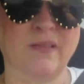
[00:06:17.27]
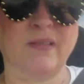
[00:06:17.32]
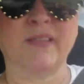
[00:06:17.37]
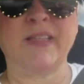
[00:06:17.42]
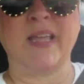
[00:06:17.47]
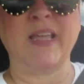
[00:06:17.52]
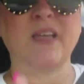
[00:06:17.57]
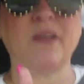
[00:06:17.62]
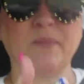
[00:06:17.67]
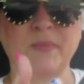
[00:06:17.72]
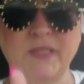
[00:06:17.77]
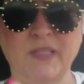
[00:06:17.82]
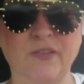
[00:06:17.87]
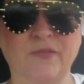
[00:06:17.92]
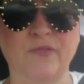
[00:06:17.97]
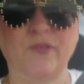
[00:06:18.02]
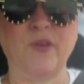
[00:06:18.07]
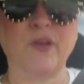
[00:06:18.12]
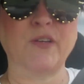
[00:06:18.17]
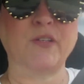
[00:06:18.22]
them at the
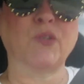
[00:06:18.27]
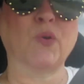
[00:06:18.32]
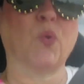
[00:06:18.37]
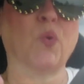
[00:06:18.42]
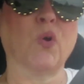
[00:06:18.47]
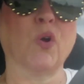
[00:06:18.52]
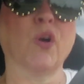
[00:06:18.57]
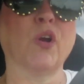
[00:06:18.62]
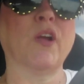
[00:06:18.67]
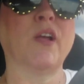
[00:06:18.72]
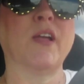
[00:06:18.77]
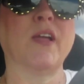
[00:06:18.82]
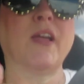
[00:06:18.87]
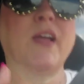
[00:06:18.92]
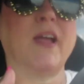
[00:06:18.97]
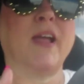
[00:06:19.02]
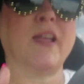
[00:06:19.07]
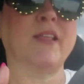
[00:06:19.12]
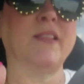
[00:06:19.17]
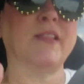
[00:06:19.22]
front door,
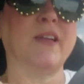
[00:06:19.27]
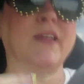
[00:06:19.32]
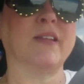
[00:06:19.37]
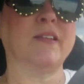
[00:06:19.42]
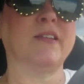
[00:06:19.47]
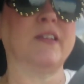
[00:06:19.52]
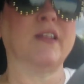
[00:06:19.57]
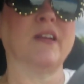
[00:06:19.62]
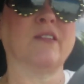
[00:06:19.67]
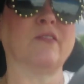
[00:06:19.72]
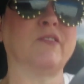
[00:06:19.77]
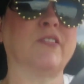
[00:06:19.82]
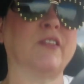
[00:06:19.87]
and then, you know,